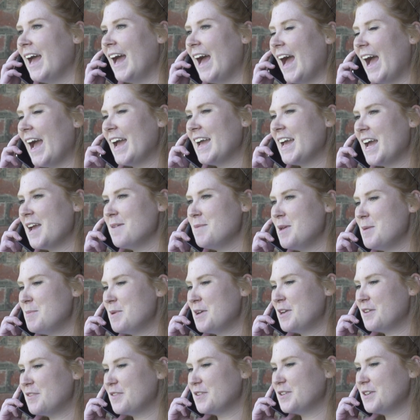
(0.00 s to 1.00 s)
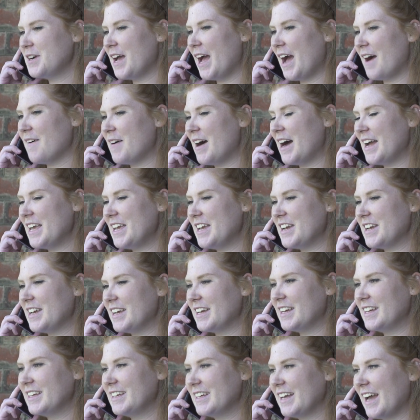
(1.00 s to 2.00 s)
Hey Amy, beautiful, how are
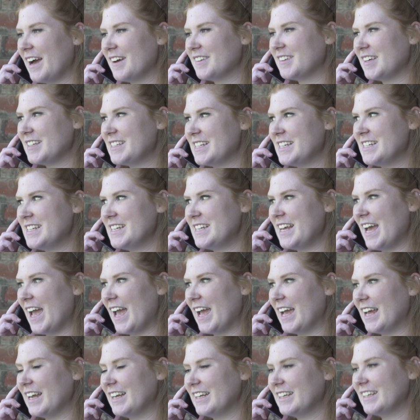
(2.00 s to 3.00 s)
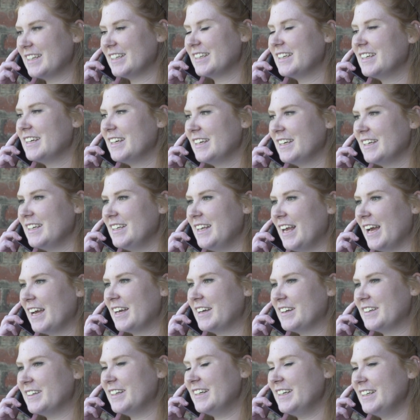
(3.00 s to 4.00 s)
you? How's that Tinder date? Yeah,
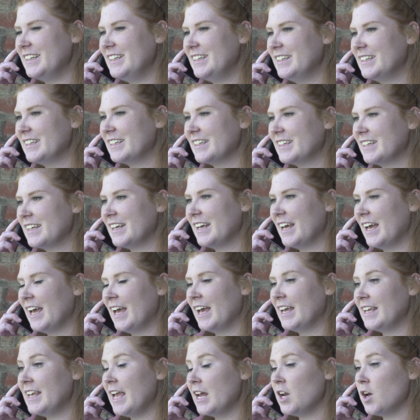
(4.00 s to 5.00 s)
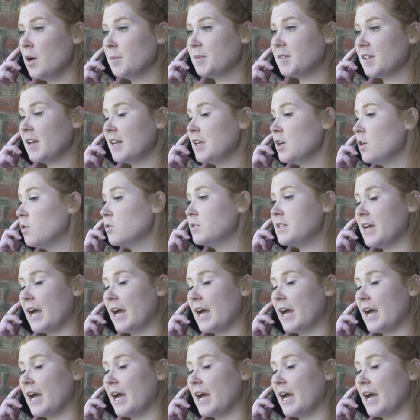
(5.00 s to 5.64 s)
good? Yeah, no, I'm studying all